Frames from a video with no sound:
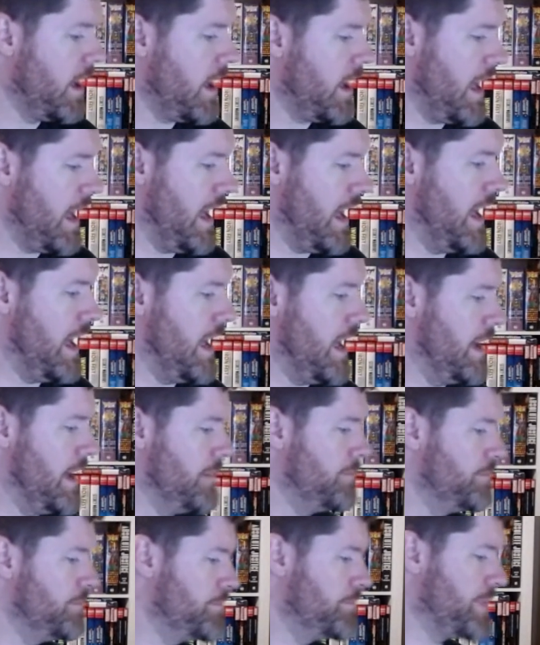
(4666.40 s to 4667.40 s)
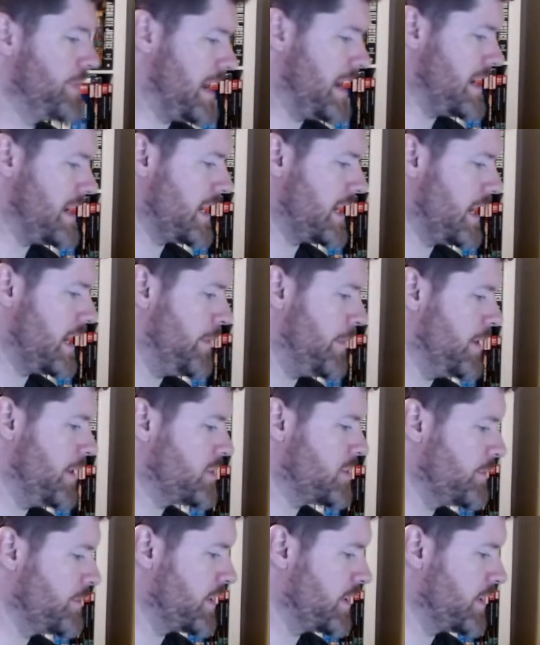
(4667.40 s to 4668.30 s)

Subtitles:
But I did get a bunch of